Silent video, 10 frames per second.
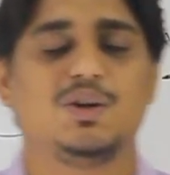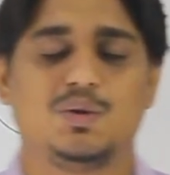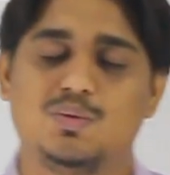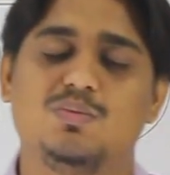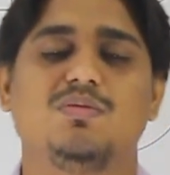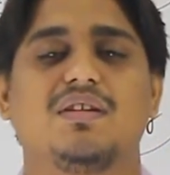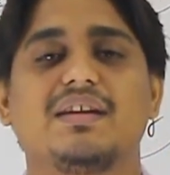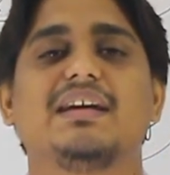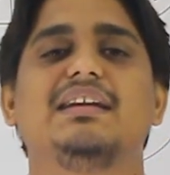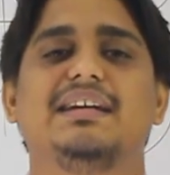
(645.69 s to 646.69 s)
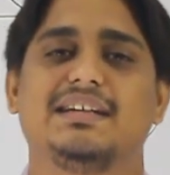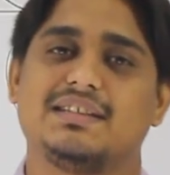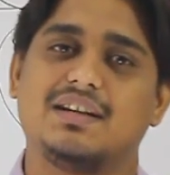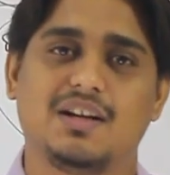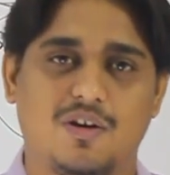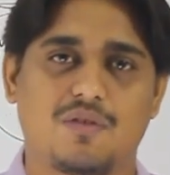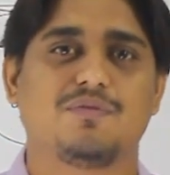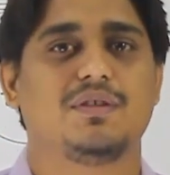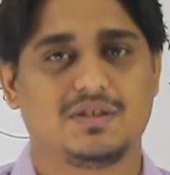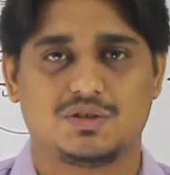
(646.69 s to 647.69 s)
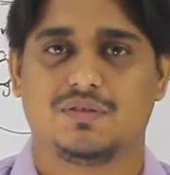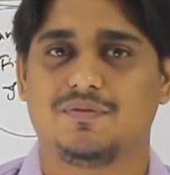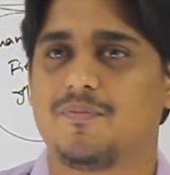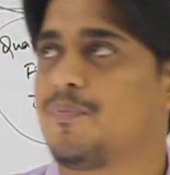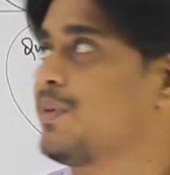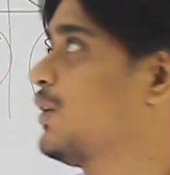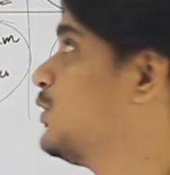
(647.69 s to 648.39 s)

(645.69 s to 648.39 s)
to really get a lot of stuff. So